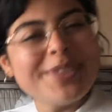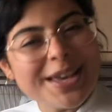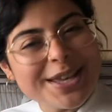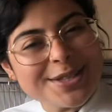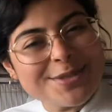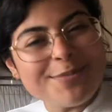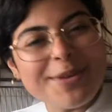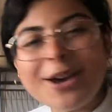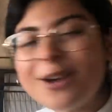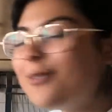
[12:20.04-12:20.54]

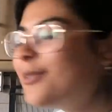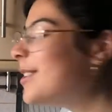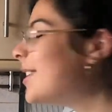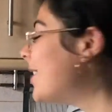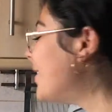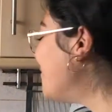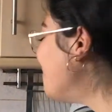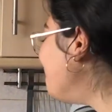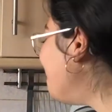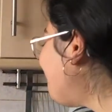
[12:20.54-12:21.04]
That's my
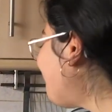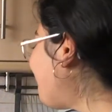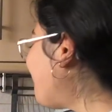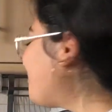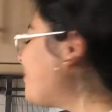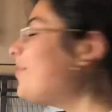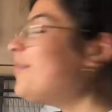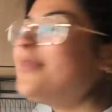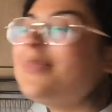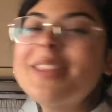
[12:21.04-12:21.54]
way.
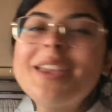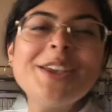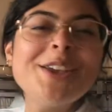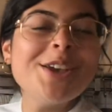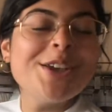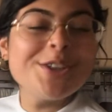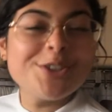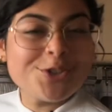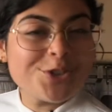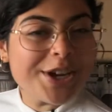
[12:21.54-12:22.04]

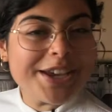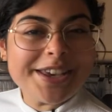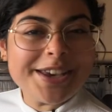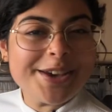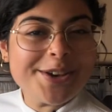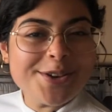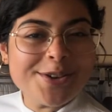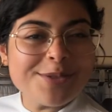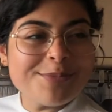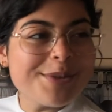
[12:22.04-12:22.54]
Try it
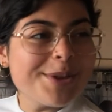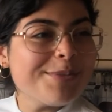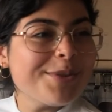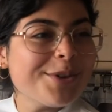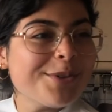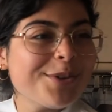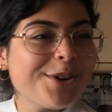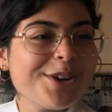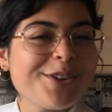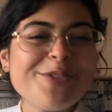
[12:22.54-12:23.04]
out, maybe
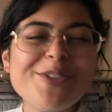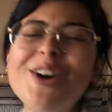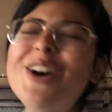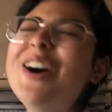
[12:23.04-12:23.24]
it'll work.